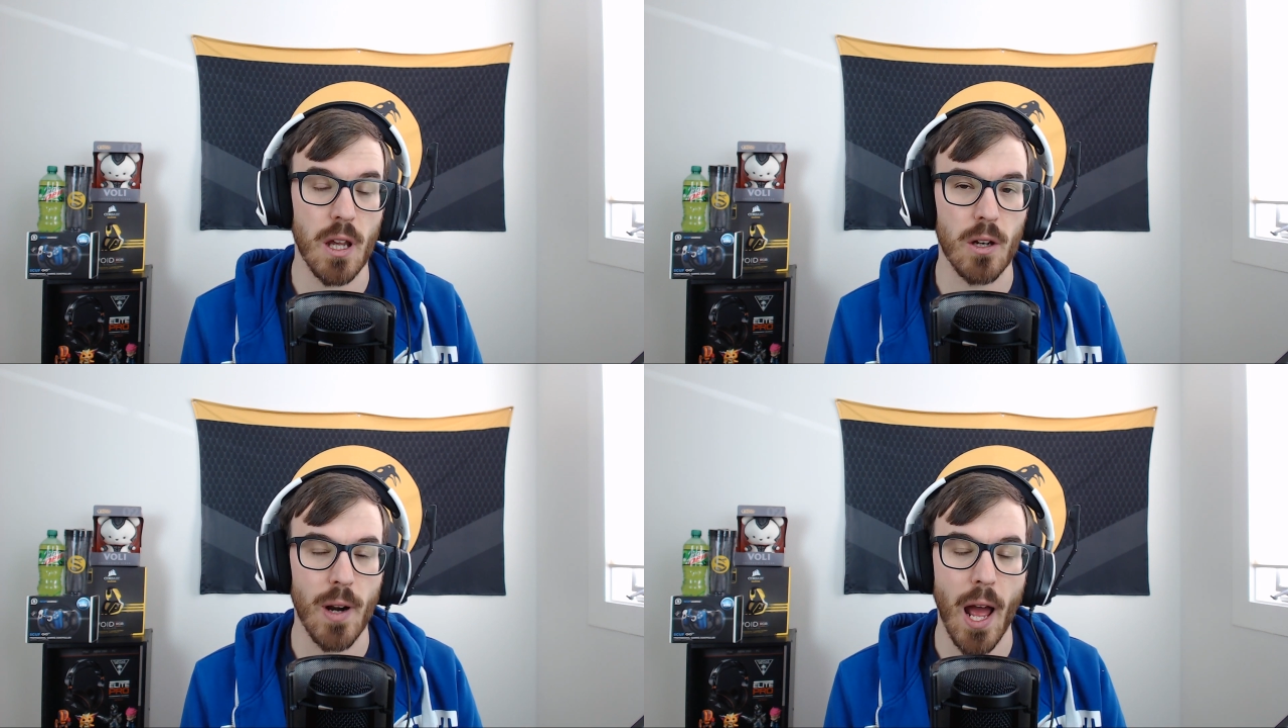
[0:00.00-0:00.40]

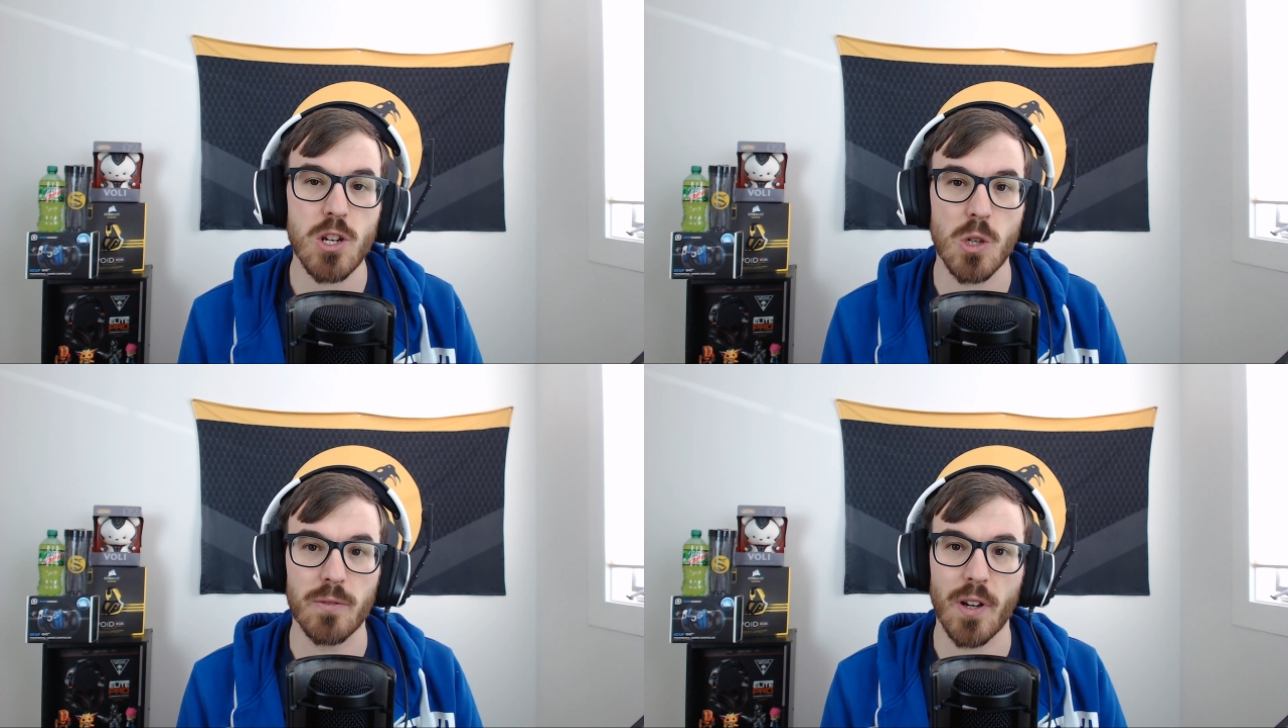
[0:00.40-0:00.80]

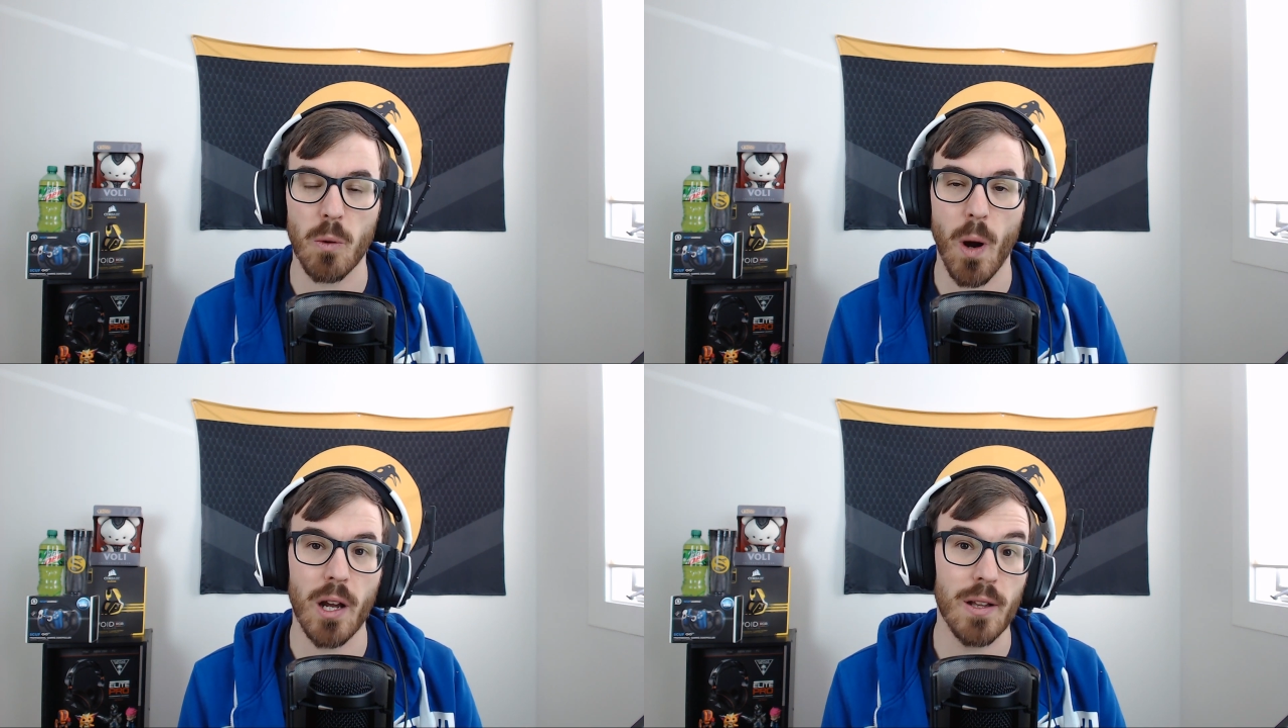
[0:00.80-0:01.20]
international event
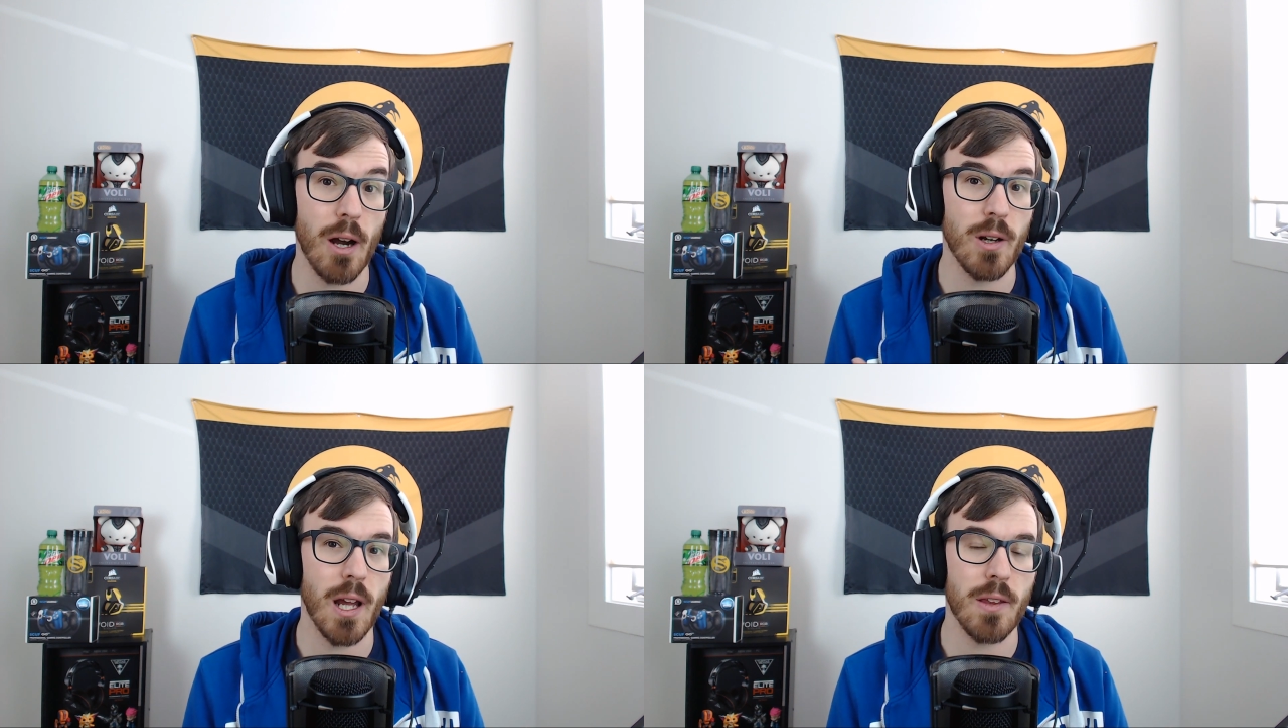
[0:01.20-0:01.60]
in a while
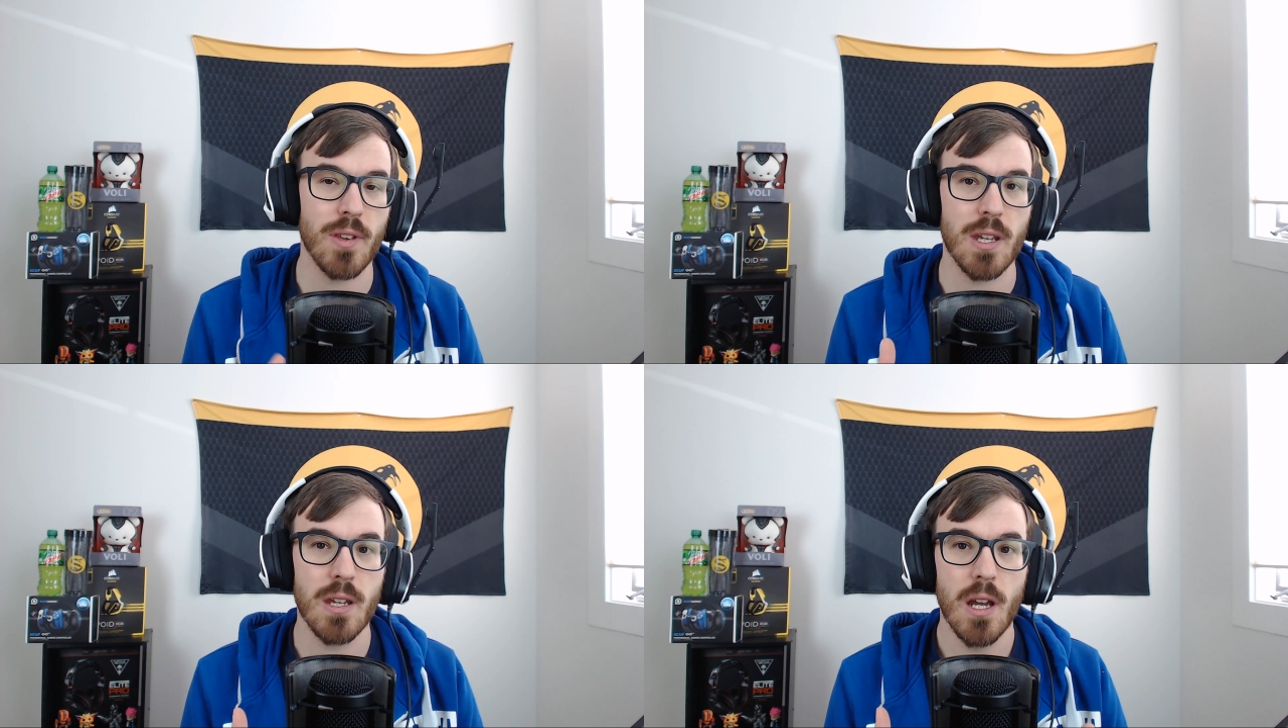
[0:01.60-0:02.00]
out at
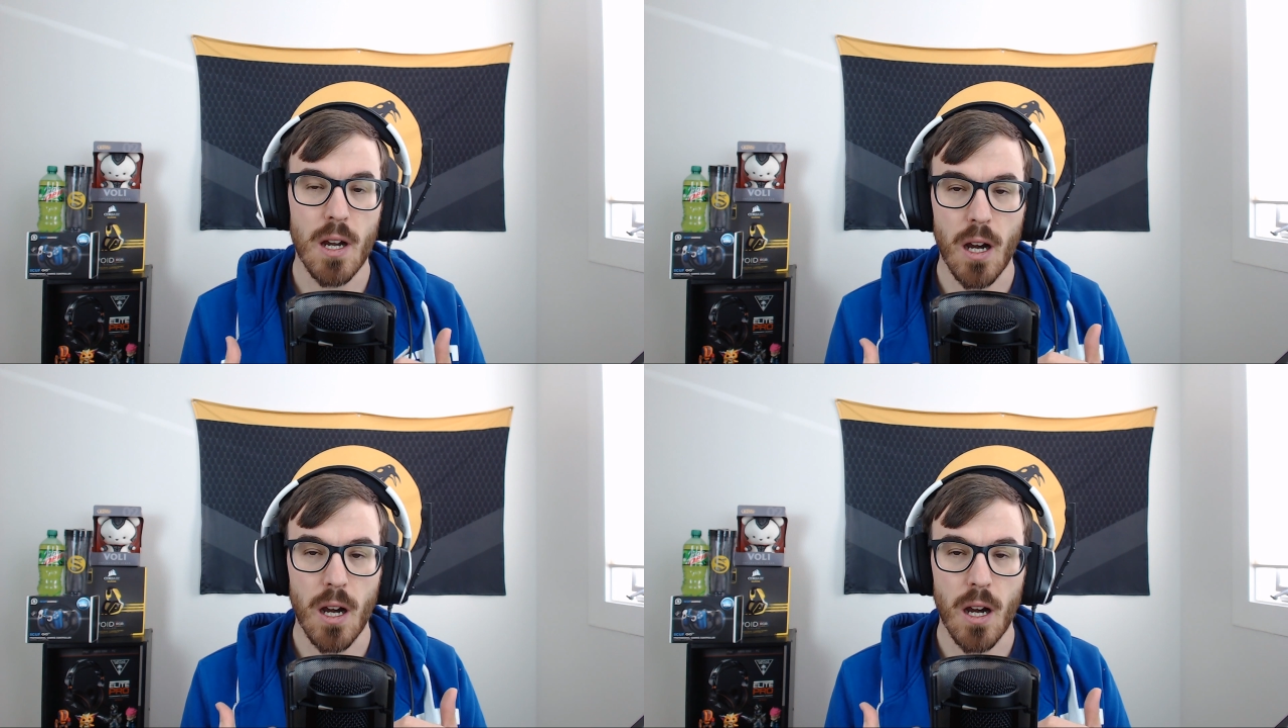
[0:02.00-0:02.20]
the